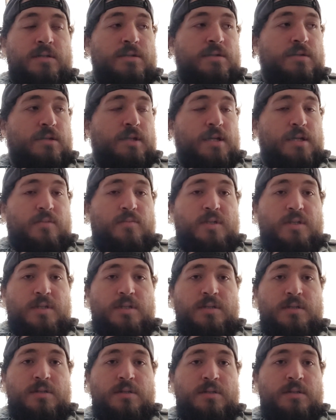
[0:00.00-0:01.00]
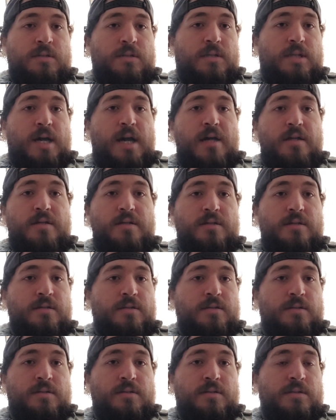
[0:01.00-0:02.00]
Like with Goddard,
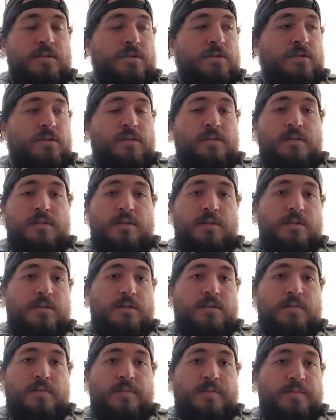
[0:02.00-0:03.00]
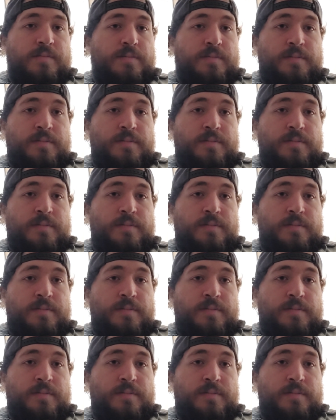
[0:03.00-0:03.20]
um,